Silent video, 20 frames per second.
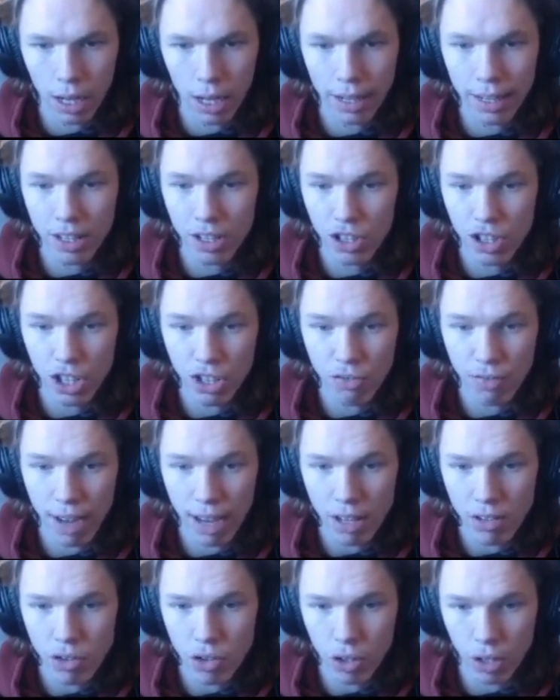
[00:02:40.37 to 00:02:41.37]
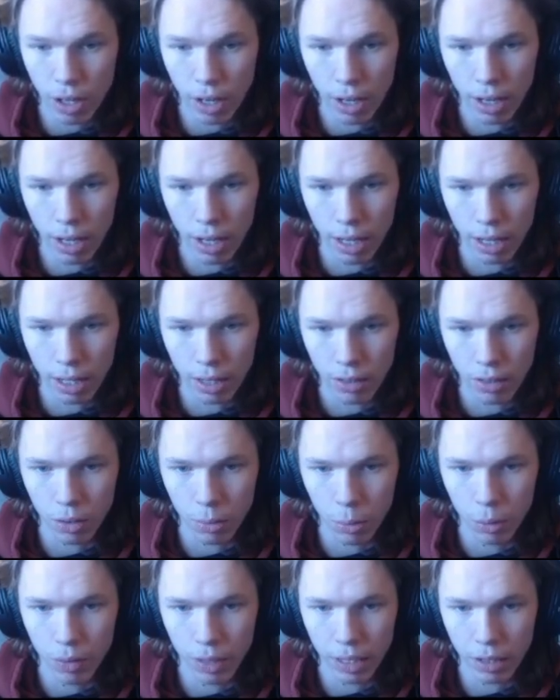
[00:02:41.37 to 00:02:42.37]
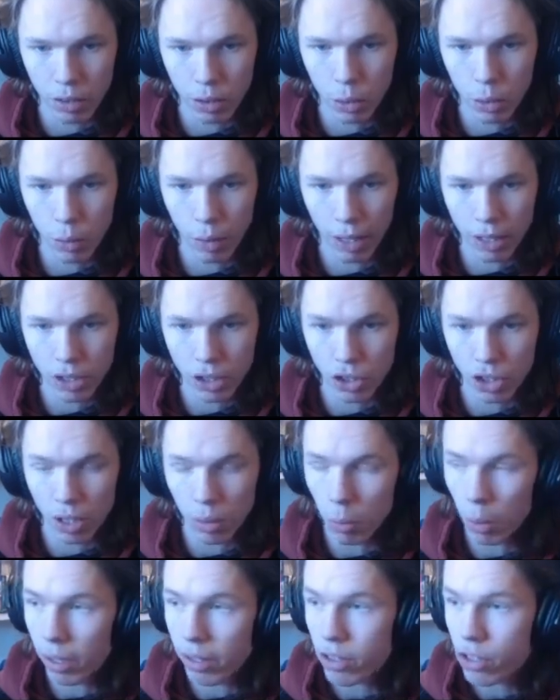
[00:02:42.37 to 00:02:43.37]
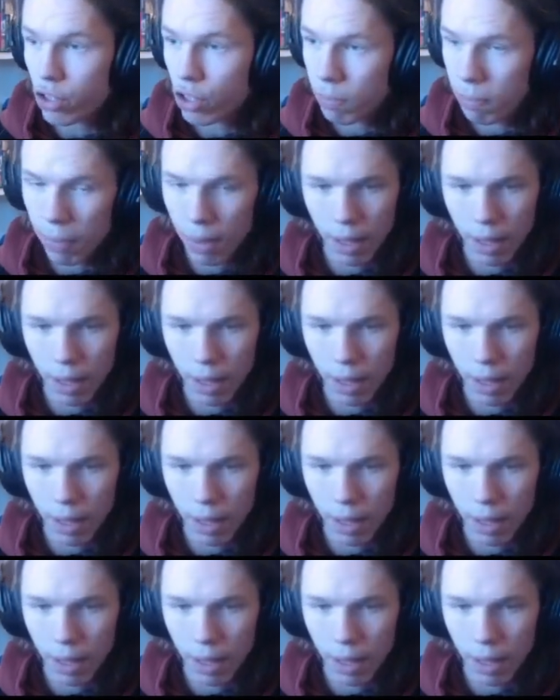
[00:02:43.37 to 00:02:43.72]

is just faster, because you're moving in 2 directions at once.